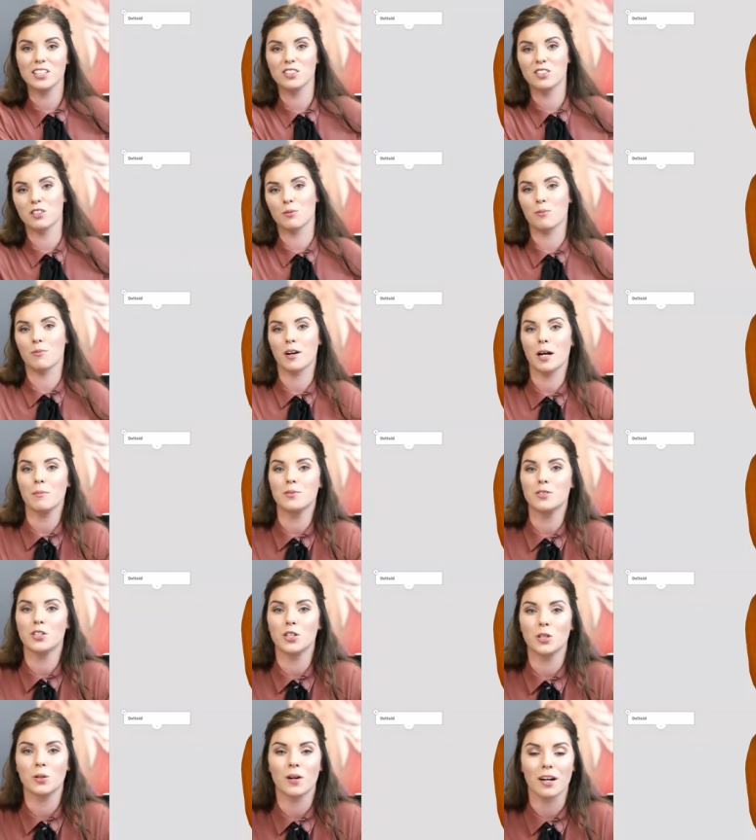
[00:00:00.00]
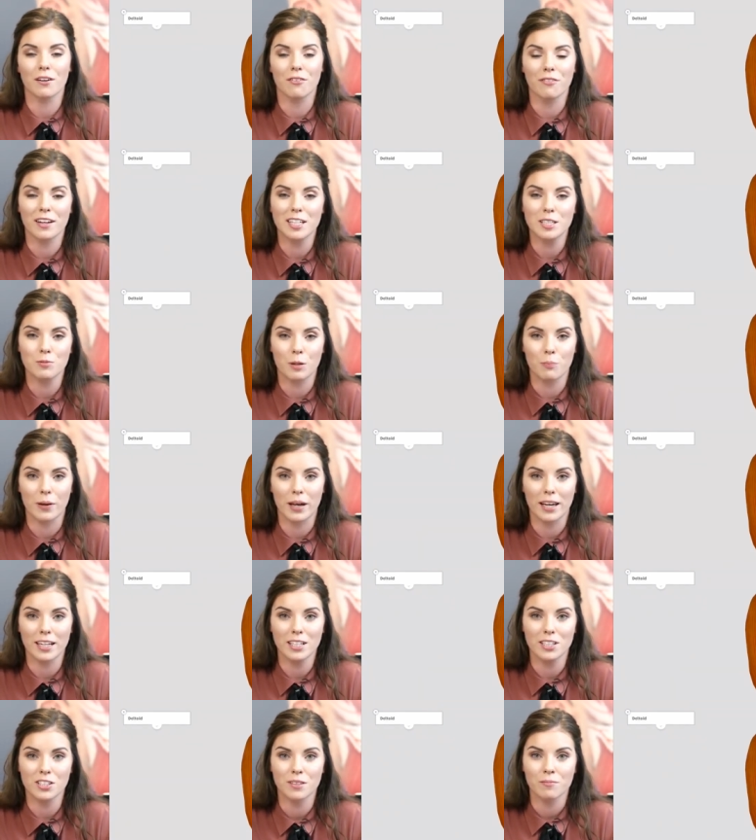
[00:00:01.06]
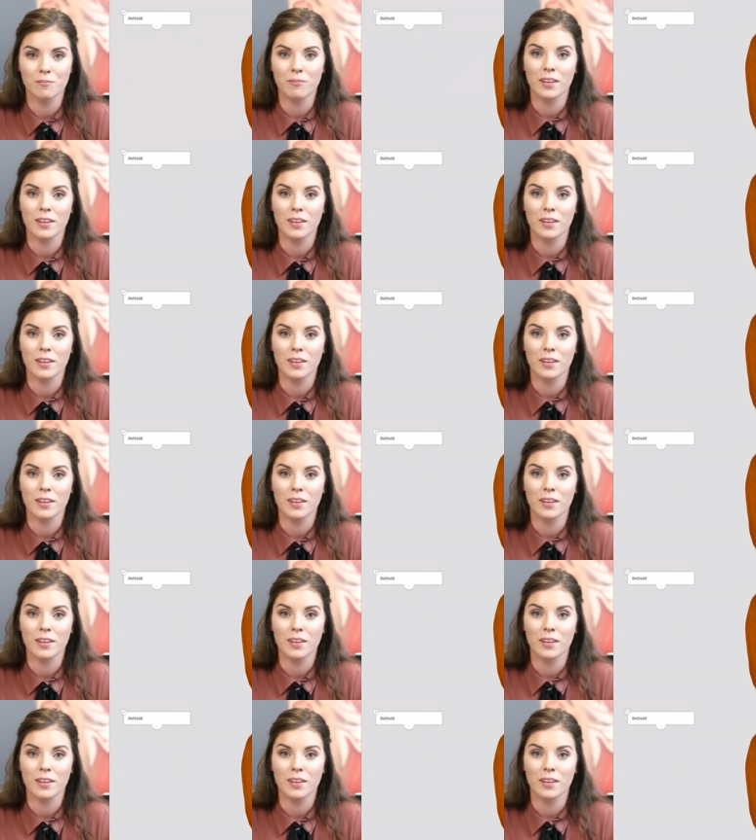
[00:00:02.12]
to subscribe to our Facebook page,